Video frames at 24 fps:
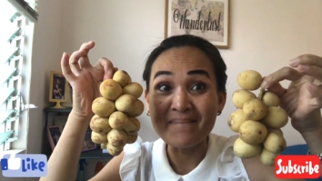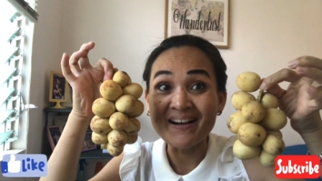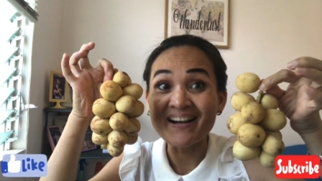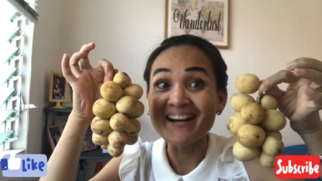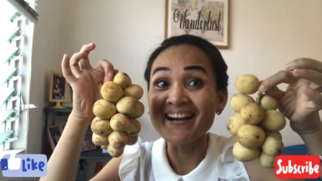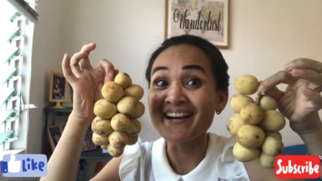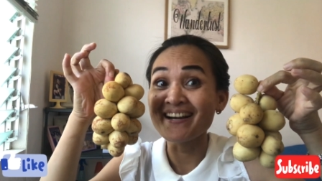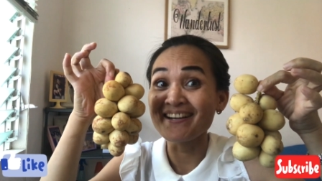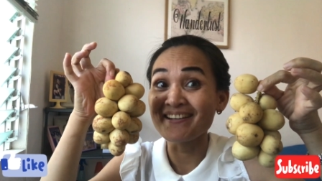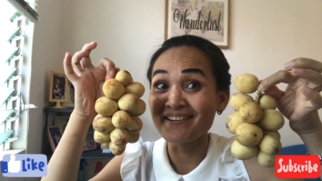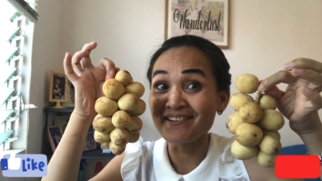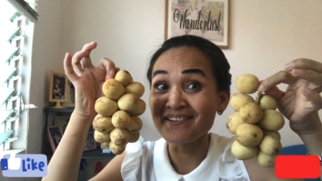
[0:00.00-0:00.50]

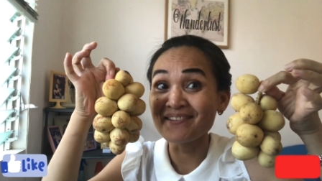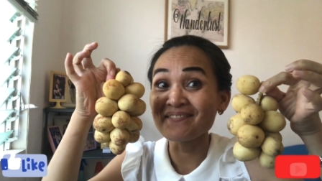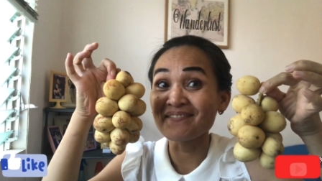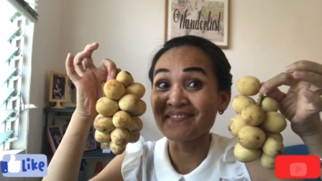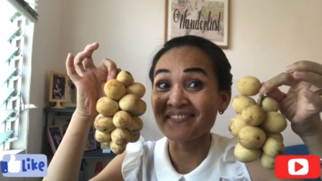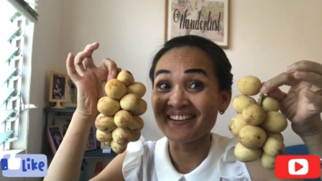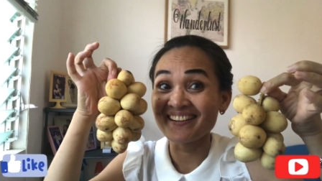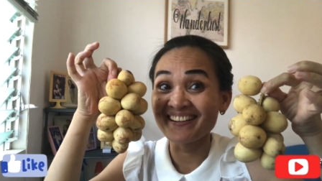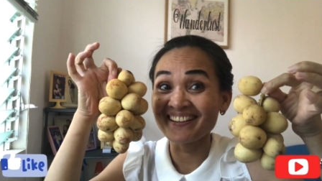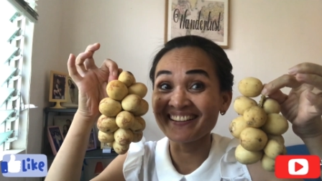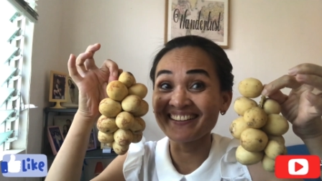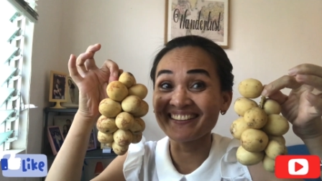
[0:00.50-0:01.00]
I know,
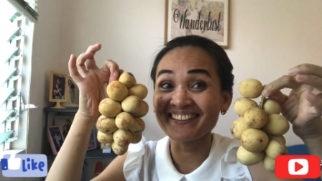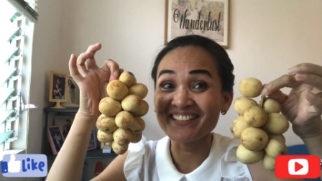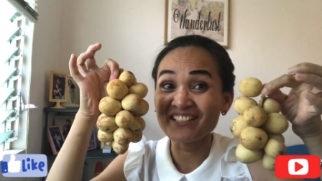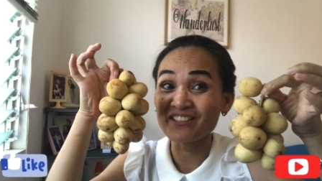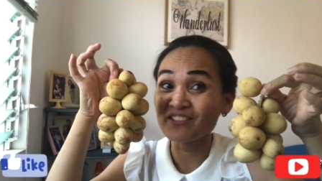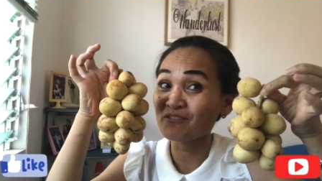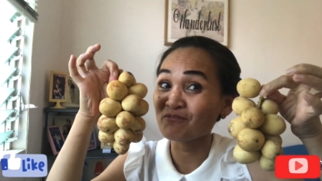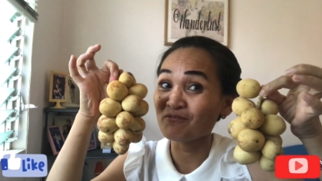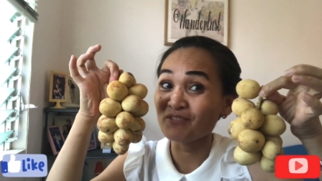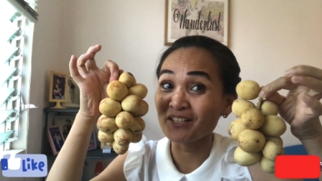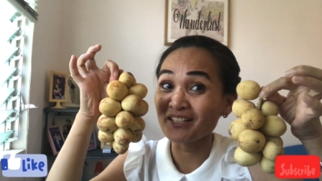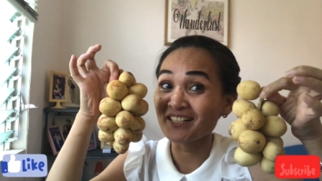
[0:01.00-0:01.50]
right? It's
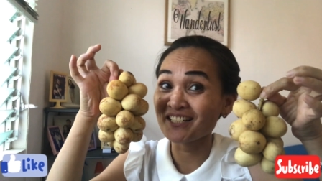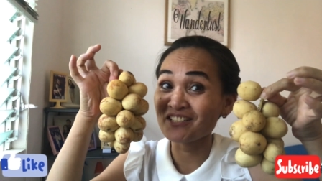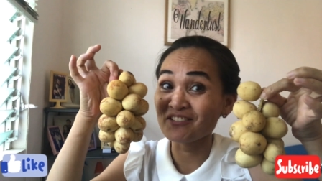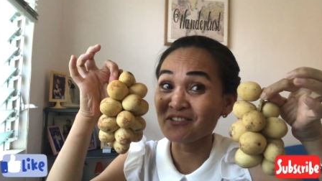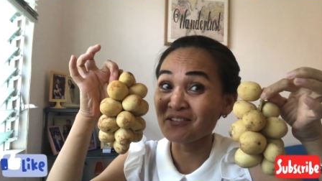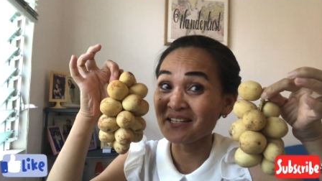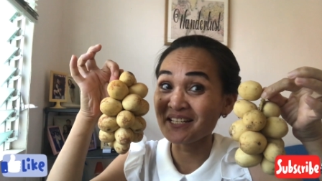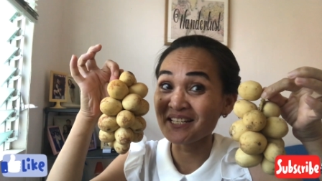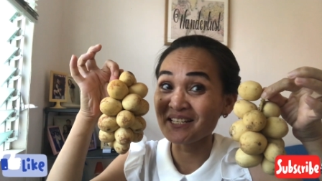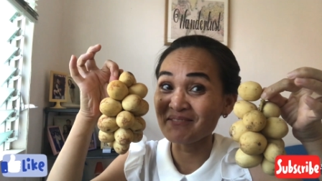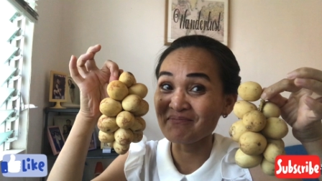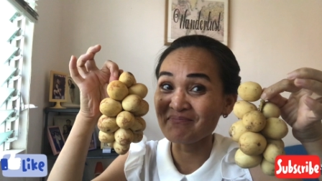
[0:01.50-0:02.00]
very
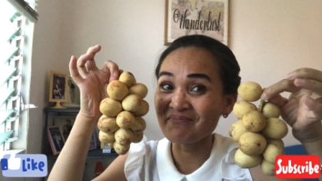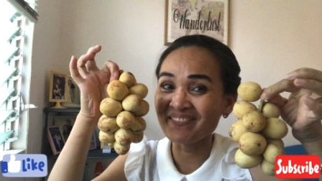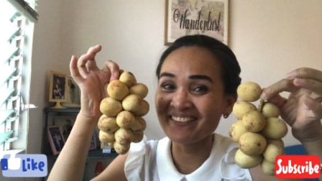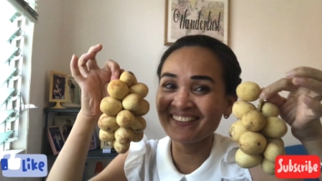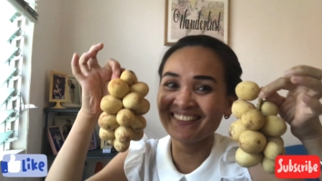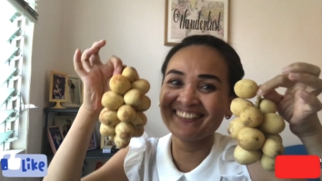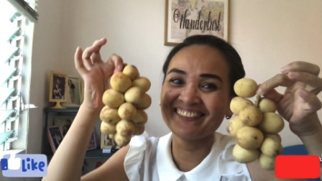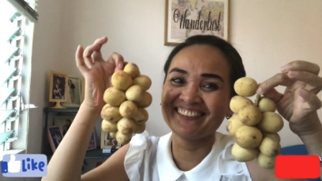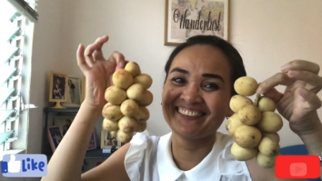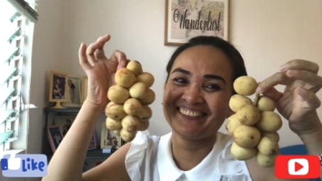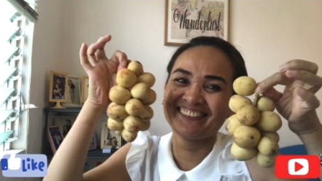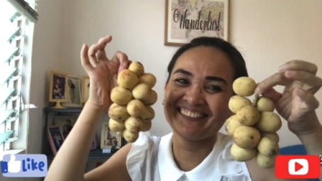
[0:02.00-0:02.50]
cheap.
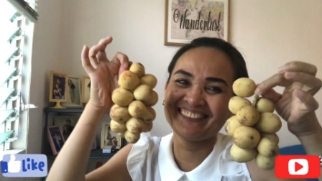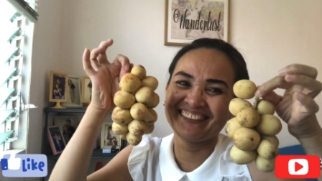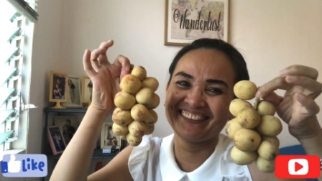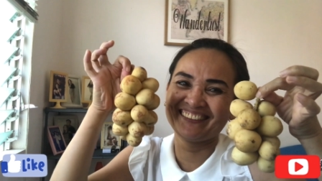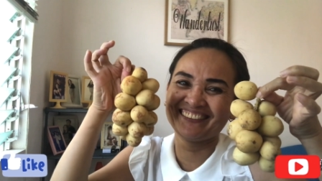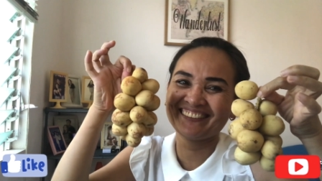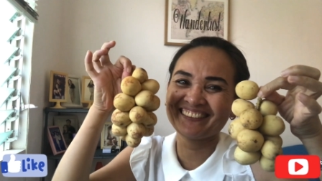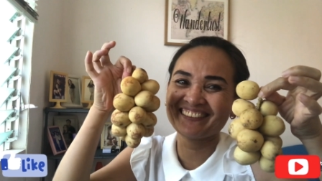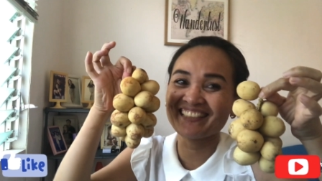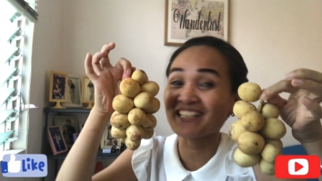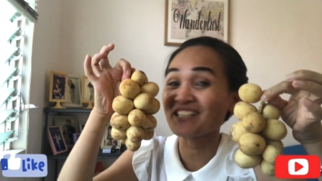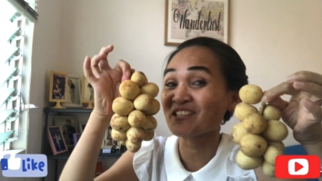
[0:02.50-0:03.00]

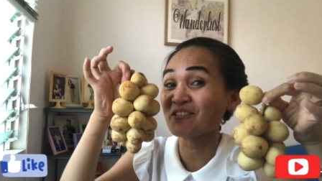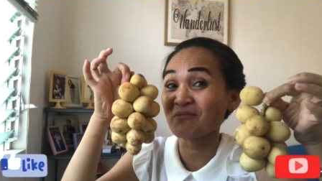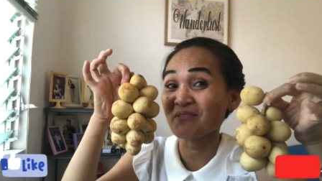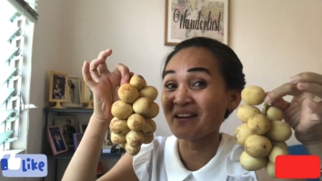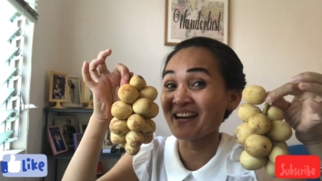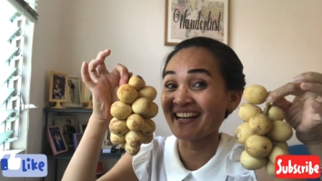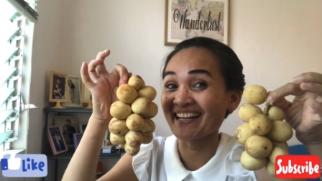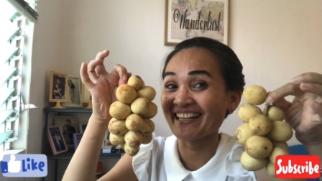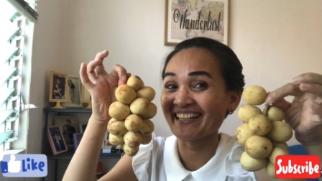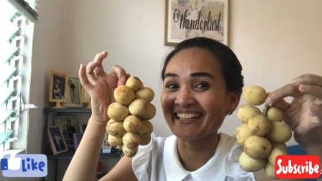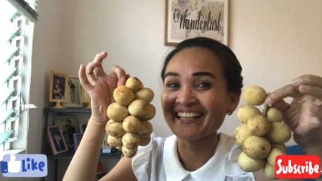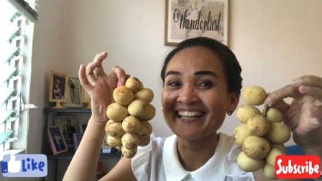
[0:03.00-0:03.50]
That's
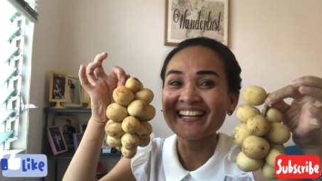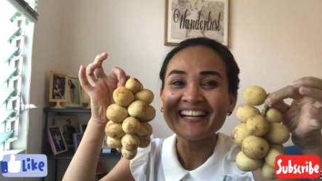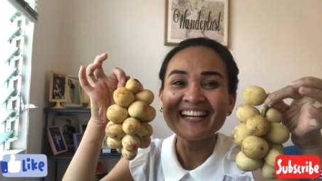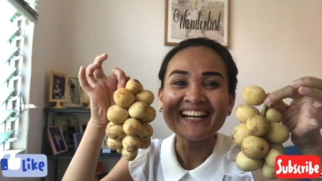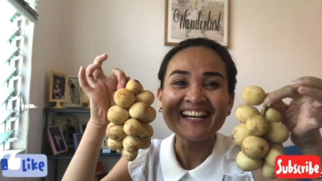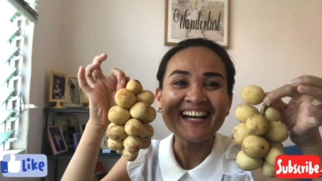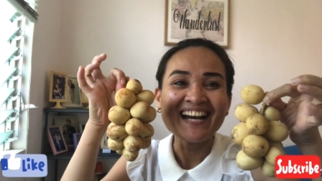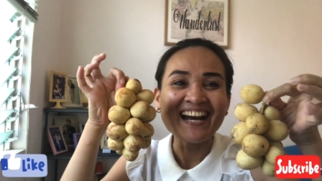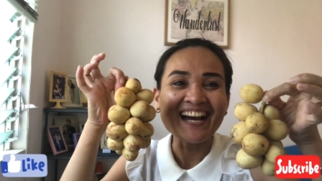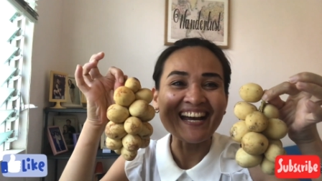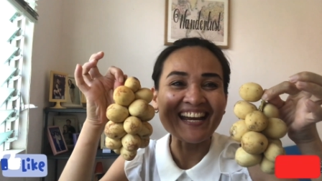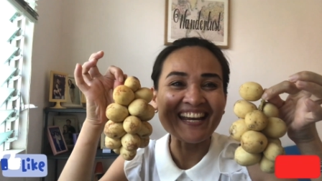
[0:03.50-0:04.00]
why
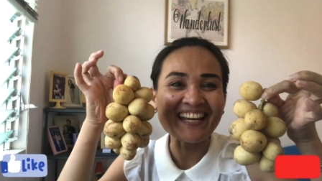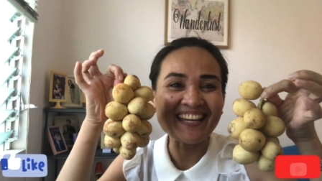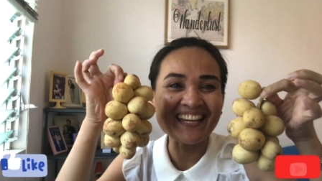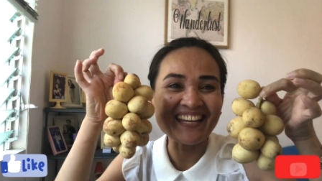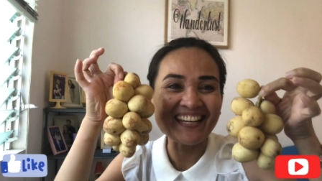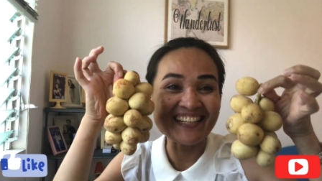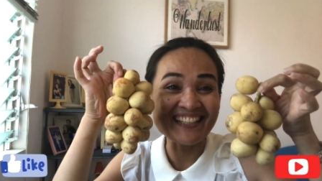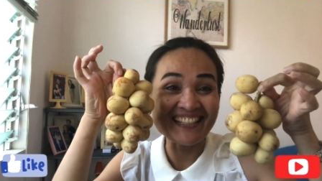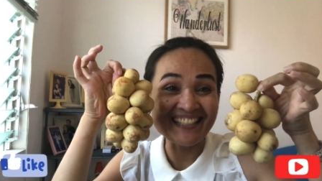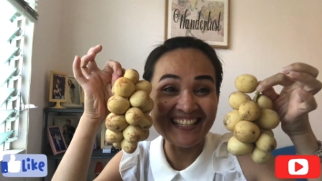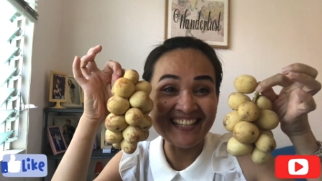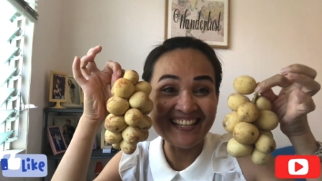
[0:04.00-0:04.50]
I
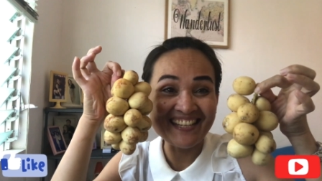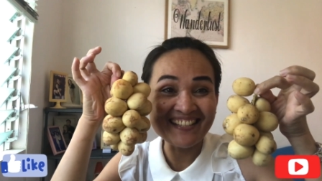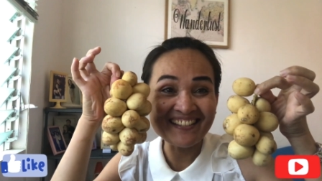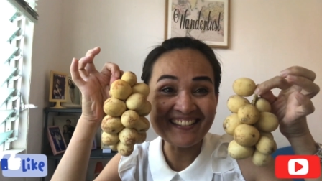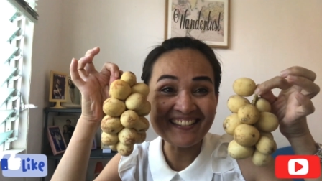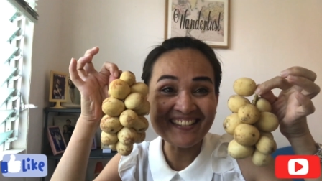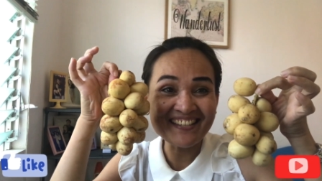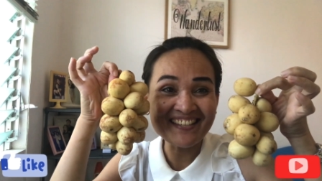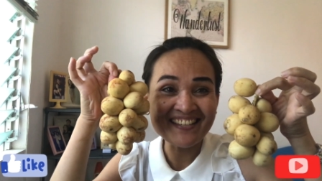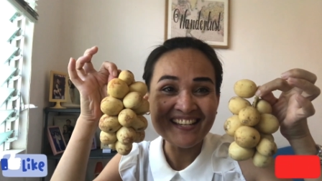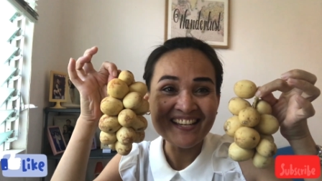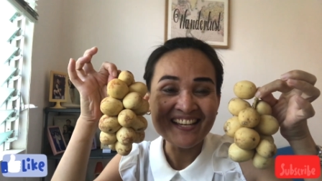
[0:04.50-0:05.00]
can
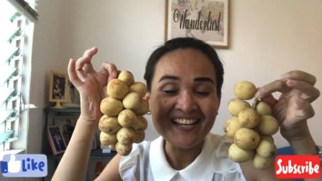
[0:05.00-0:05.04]
eat